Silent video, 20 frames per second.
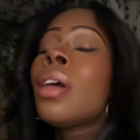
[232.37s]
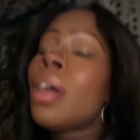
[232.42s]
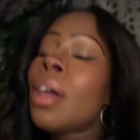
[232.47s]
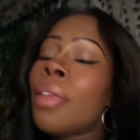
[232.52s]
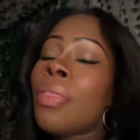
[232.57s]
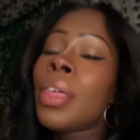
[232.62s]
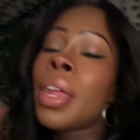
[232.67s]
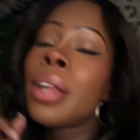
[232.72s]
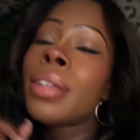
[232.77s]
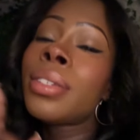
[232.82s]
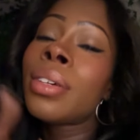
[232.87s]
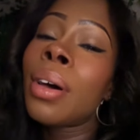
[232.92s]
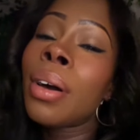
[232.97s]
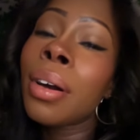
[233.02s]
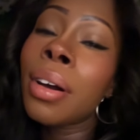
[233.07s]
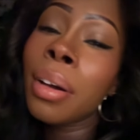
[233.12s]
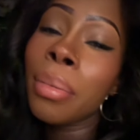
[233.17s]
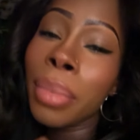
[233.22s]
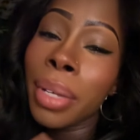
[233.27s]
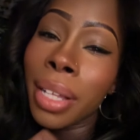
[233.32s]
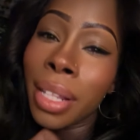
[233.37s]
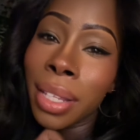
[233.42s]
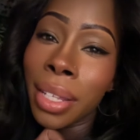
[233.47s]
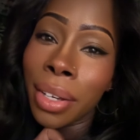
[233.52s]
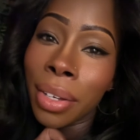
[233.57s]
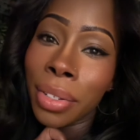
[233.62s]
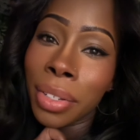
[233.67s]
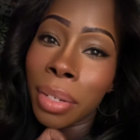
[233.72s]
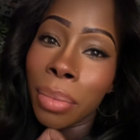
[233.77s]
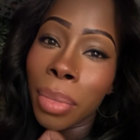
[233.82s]
And then it's all coming
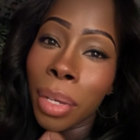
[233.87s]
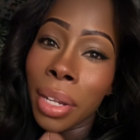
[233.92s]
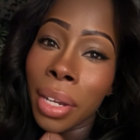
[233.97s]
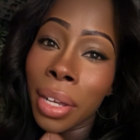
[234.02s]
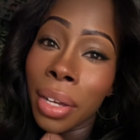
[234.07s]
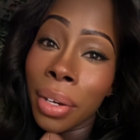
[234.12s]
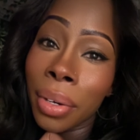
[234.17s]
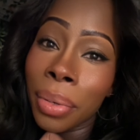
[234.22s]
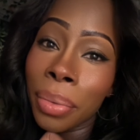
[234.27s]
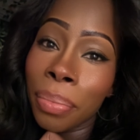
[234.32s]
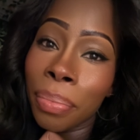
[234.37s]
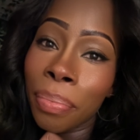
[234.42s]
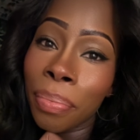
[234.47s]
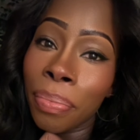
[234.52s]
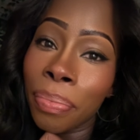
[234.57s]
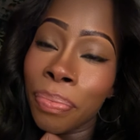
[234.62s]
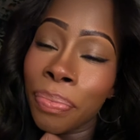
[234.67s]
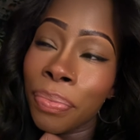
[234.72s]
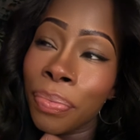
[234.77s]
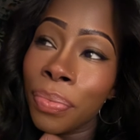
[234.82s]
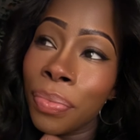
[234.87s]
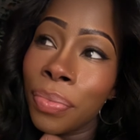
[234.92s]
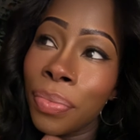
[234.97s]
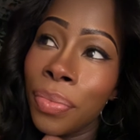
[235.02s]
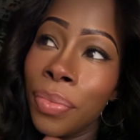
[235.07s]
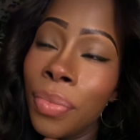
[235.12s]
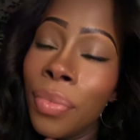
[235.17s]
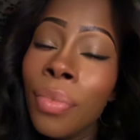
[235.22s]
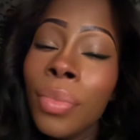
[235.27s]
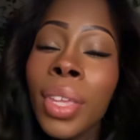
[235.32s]
clear to me now.
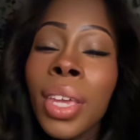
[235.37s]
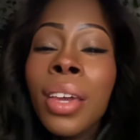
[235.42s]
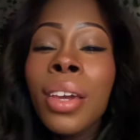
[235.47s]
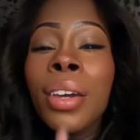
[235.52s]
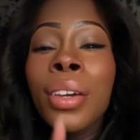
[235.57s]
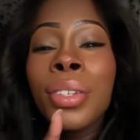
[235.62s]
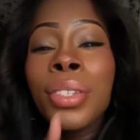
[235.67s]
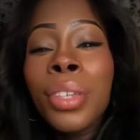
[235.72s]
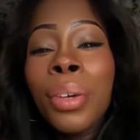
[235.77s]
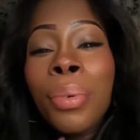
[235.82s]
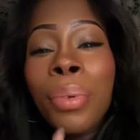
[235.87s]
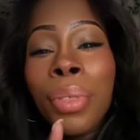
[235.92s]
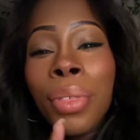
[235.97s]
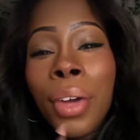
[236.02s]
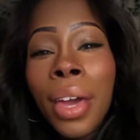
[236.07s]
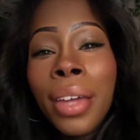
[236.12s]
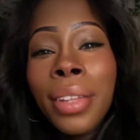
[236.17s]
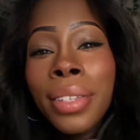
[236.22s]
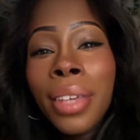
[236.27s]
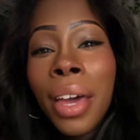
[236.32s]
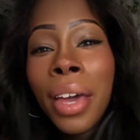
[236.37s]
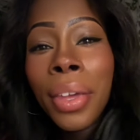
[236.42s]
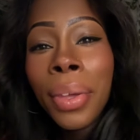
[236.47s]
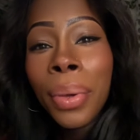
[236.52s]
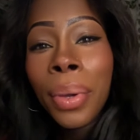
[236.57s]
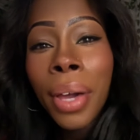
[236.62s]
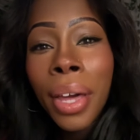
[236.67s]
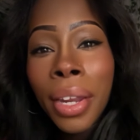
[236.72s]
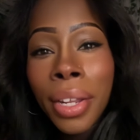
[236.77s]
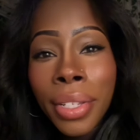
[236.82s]
So that's how
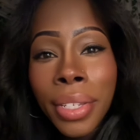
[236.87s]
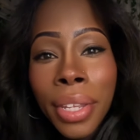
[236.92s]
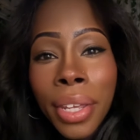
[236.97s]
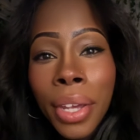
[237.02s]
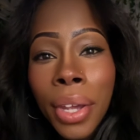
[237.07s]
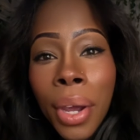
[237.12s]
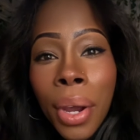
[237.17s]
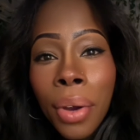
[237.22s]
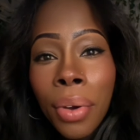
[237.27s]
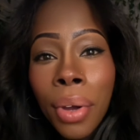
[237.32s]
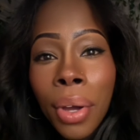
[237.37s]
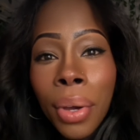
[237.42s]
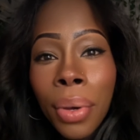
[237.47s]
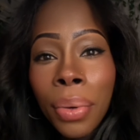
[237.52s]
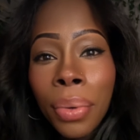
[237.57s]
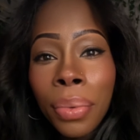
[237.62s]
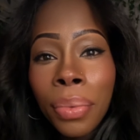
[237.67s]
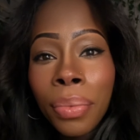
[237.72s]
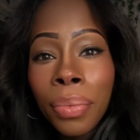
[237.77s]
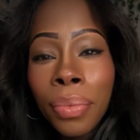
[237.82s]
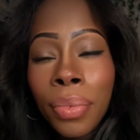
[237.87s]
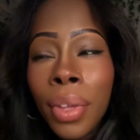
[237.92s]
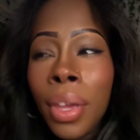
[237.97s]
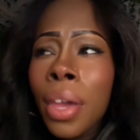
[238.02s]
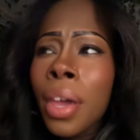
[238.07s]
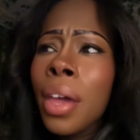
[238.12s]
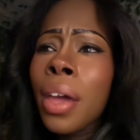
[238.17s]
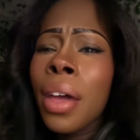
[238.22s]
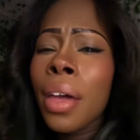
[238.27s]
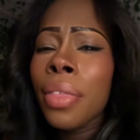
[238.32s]
you got a TRO.
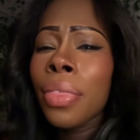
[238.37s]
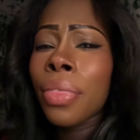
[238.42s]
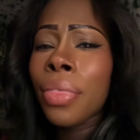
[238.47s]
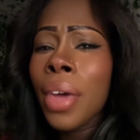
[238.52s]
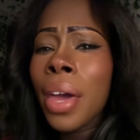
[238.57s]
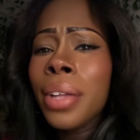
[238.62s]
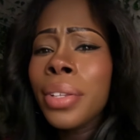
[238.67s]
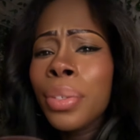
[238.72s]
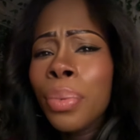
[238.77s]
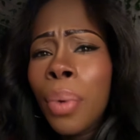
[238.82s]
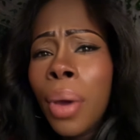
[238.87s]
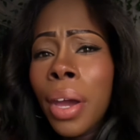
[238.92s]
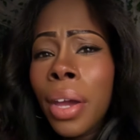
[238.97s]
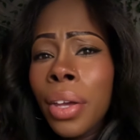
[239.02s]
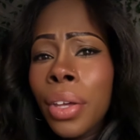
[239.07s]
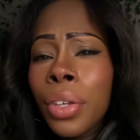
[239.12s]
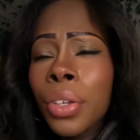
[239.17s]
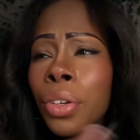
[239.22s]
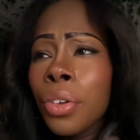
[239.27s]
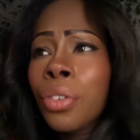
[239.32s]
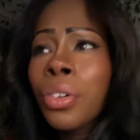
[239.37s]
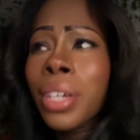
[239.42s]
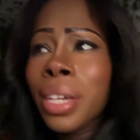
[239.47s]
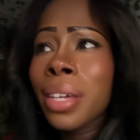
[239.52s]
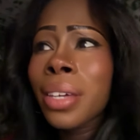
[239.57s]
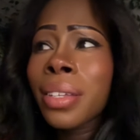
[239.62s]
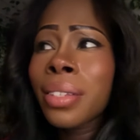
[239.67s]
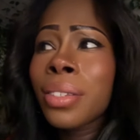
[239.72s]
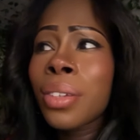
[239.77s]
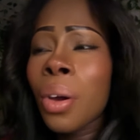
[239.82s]
That's why your
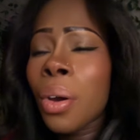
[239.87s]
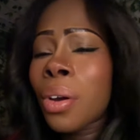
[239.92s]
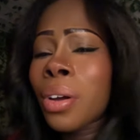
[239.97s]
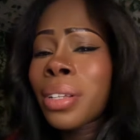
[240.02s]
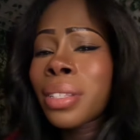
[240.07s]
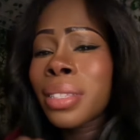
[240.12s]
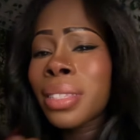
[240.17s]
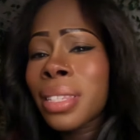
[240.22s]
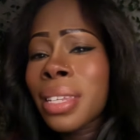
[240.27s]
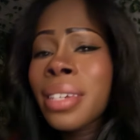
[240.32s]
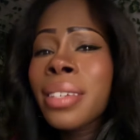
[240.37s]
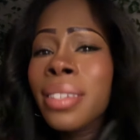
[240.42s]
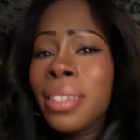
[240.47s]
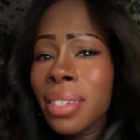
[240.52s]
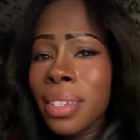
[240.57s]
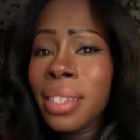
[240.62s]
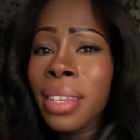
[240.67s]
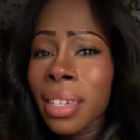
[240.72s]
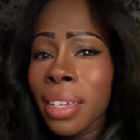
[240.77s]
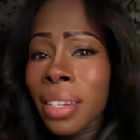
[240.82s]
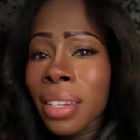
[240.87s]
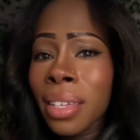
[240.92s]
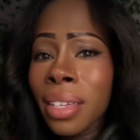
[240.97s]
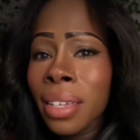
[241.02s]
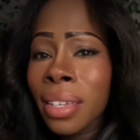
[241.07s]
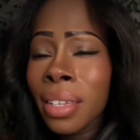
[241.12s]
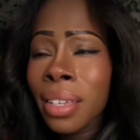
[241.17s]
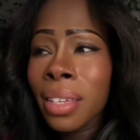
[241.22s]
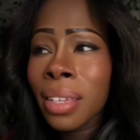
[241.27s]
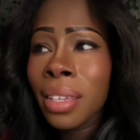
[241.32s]
kids are listed
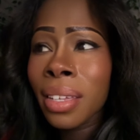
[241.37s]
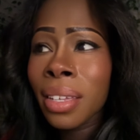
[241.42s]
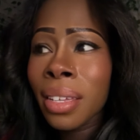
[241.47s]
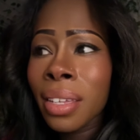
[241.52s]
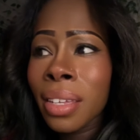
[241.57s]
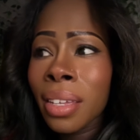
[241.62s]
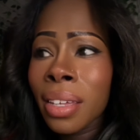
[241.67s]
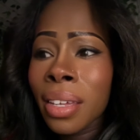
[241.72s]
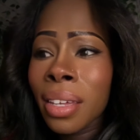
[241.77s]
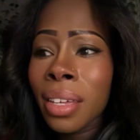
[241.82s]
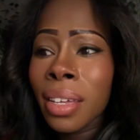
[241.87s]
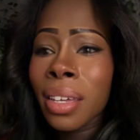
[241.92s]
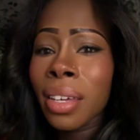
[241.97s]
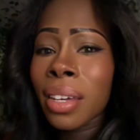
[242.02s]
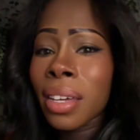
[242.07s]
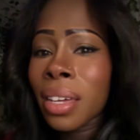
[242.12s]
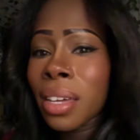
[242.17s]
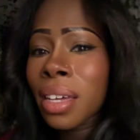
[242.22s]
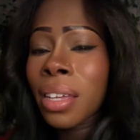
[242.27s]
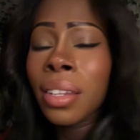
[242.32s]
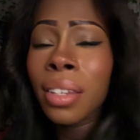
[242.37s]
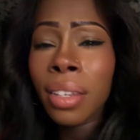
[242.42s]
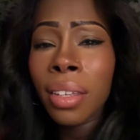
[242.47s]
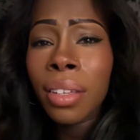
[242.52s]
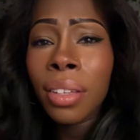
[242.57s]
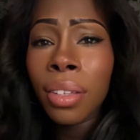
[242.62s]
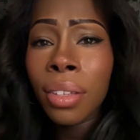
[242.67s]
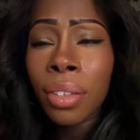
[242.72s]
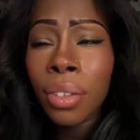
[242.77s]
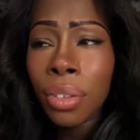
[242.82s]
in
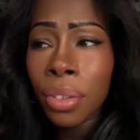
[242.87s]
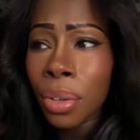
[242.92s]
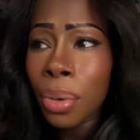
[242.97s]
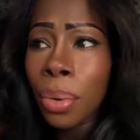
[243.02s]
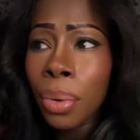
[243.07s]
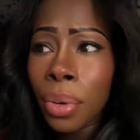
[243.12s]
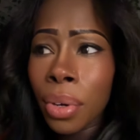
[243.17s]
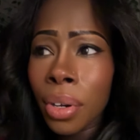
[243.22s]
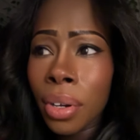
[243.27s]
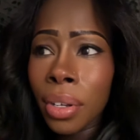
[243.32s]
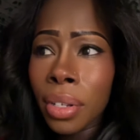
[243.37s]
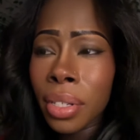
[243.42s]
your